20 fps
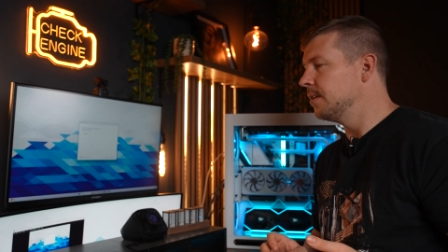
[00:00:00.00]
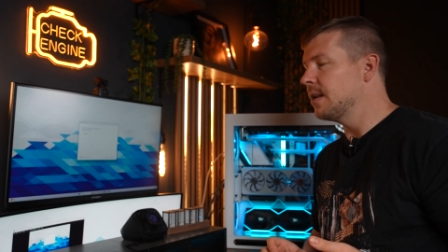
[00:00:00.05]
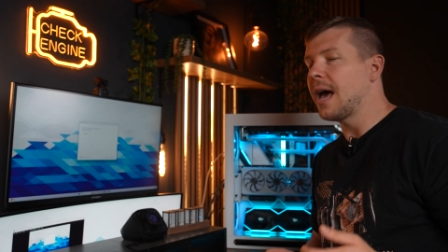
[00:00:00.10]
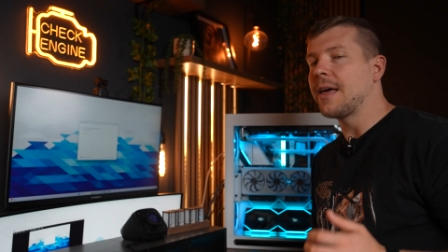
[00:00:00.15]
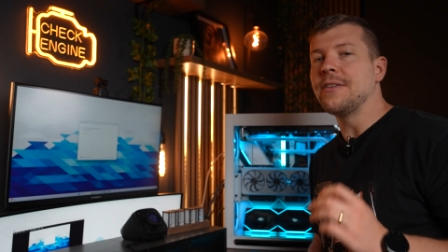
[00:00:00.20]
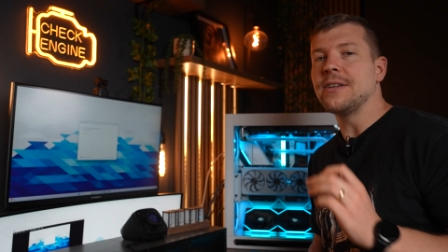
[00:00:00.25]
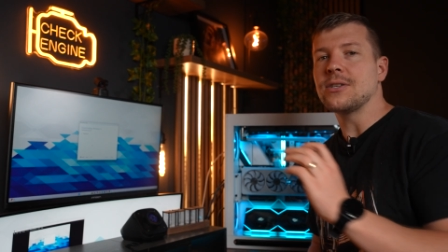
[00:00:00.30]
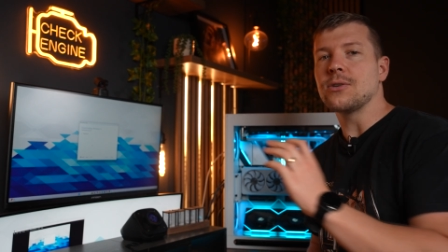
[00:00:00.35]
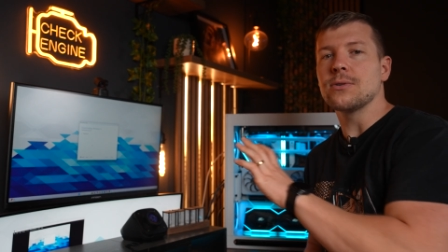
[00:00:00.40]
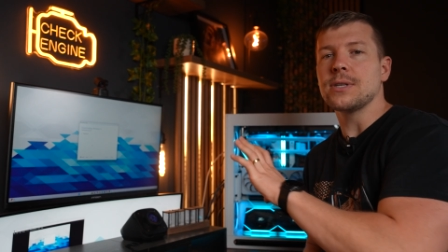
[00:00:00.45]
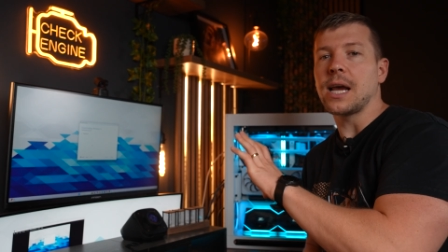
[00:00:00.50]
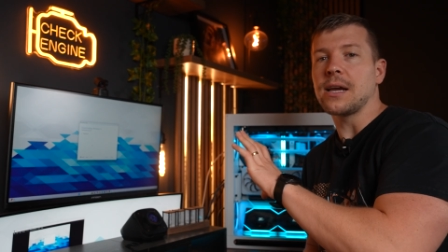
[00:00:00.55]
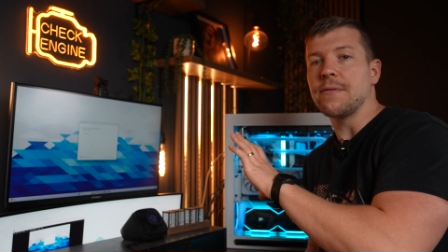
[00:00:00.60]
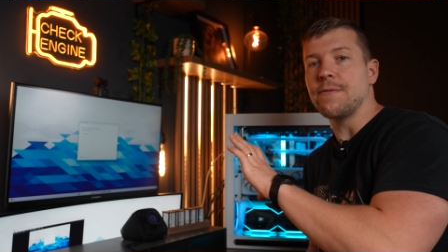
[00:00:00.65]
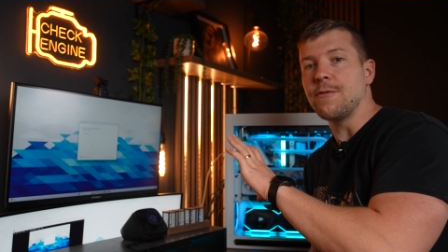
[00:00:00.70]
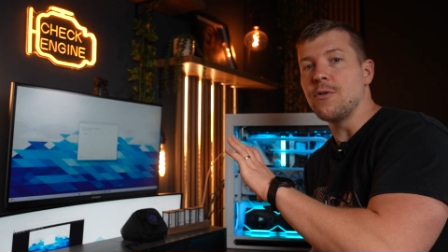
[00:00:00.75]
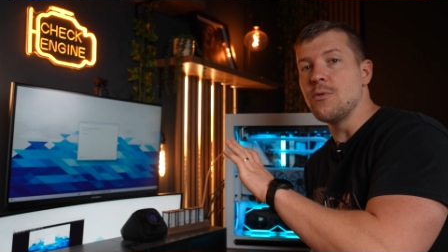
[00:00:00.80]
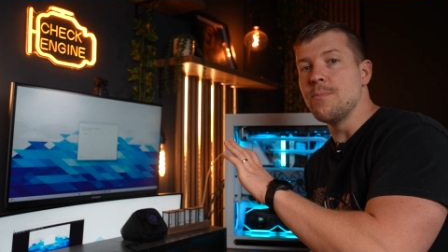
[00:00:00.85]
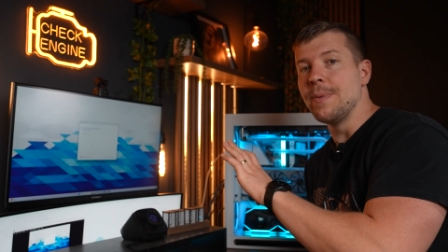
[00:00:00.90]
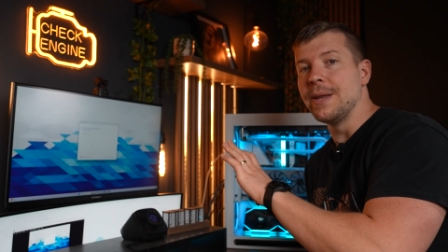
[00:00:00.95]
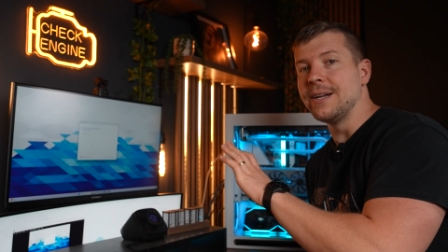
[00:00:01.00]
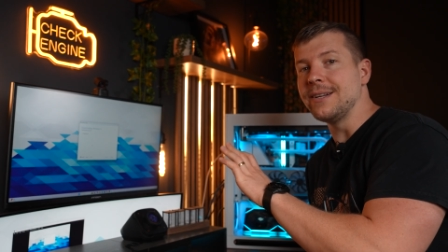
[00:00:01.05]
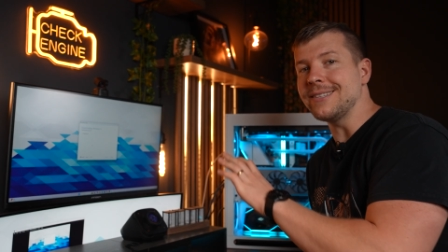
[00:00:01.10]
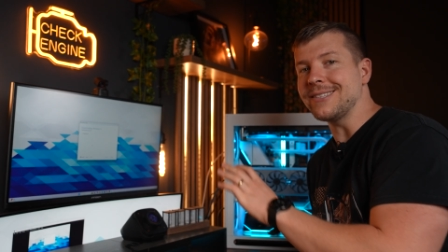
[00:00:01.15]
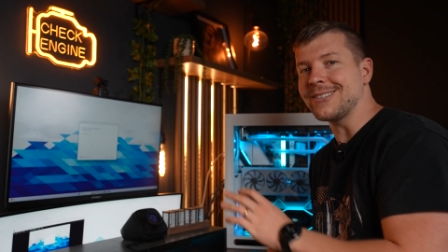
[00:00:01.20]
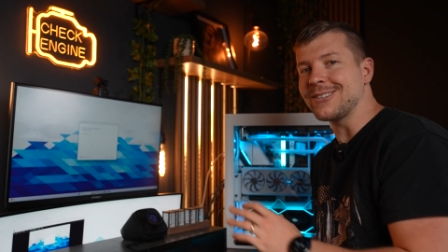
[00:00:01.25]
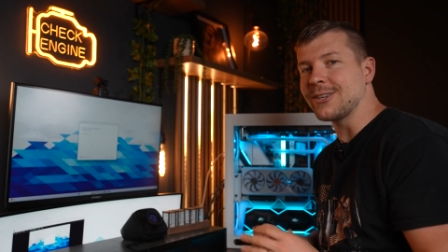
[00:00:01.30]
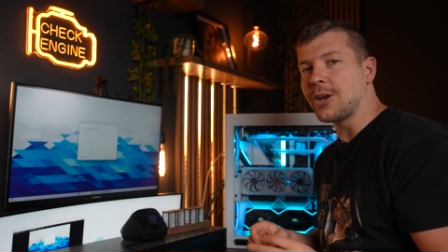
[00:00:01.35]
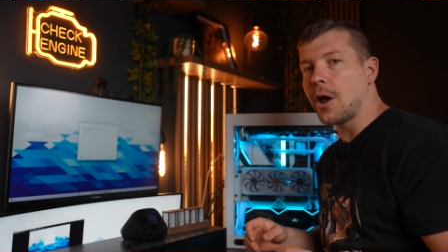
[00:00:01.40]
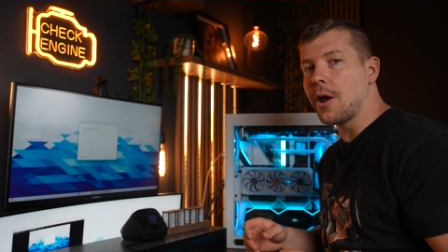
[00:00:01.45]
Now this will take a few
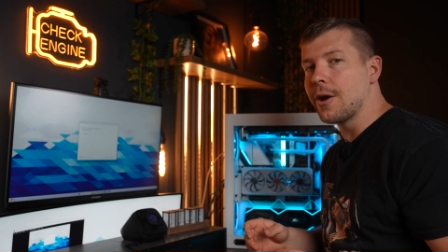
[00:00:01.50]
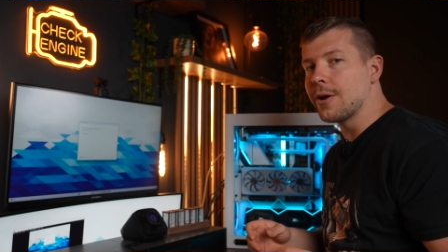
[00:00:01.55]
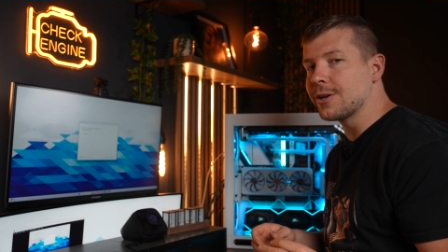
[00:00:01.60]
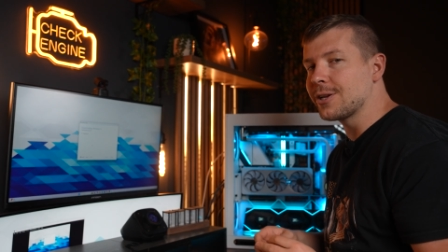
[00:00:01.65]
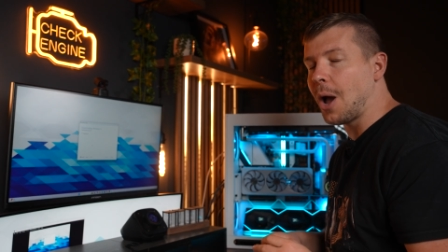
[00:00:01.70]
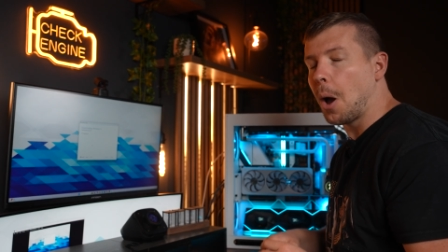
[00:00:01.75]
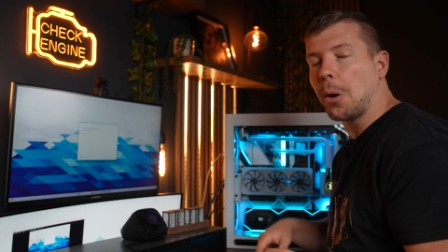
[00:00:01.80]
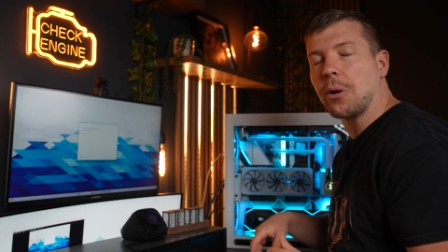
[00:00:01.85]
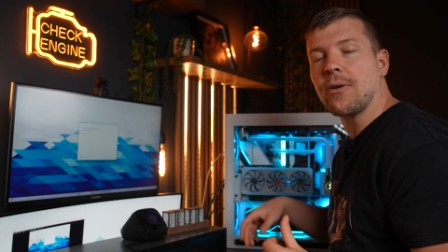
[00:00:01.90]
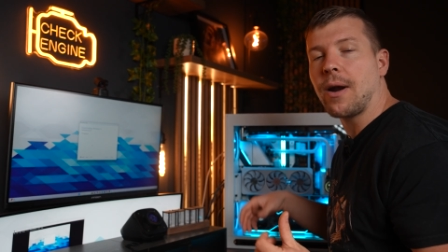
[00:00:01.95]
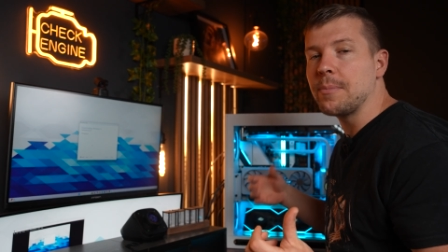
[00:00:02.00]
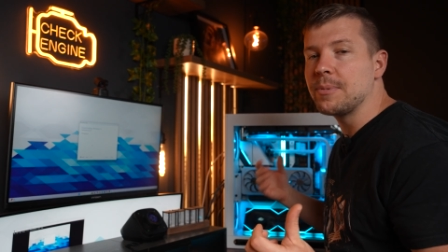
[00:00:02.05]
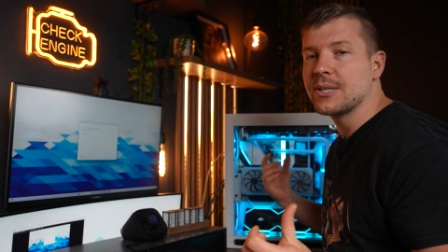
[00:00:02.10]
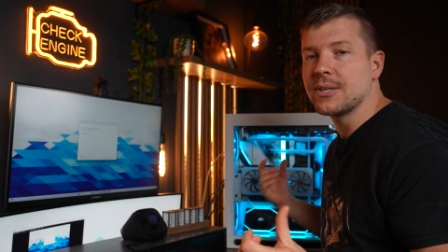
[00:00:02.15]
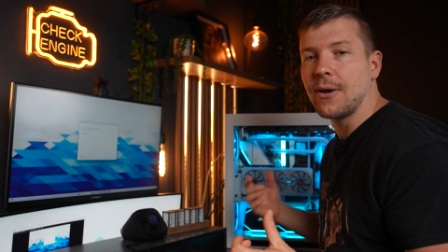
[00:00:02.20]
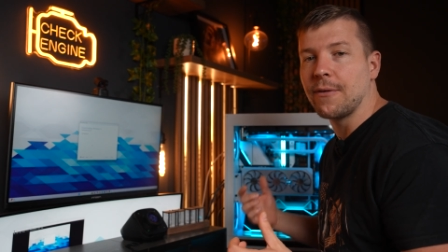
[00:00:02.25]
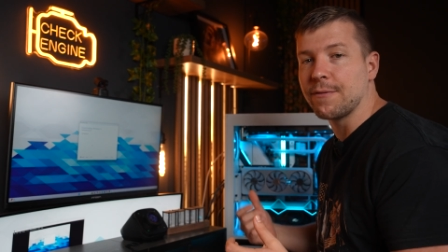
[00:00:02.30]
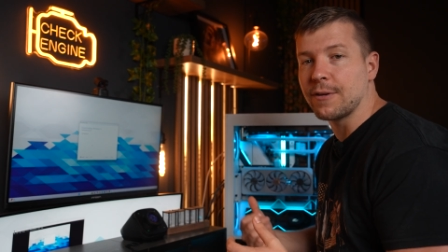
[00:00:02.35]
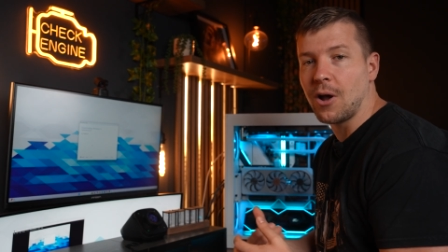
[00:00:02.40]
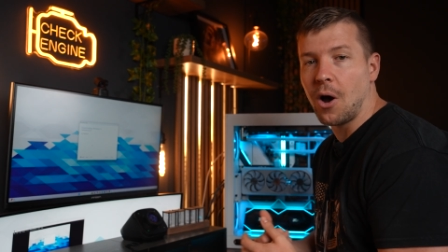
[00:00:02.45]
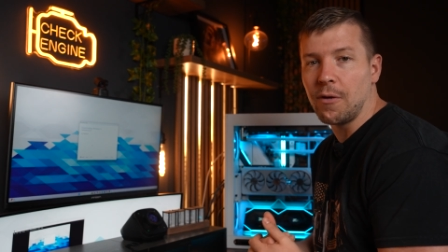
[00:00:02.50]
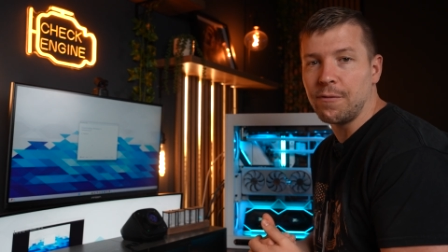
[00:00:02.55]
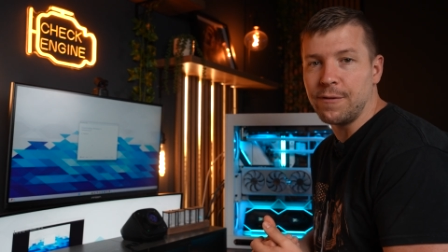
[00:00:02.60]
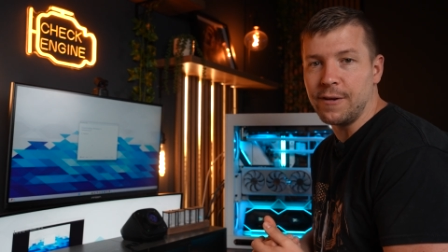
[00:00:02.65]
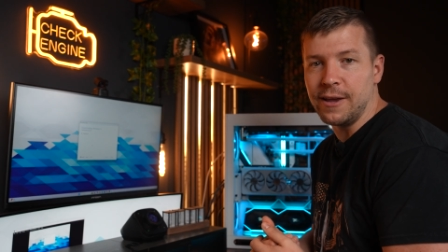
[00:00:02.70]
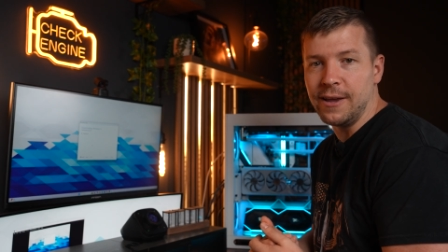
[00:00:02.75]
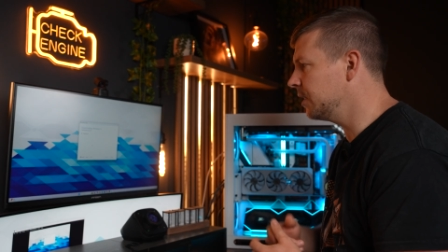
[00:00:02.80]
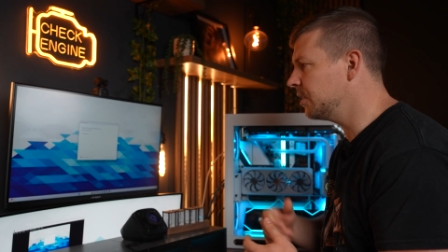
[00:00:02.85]
minutes, so go and grab yourself a coffee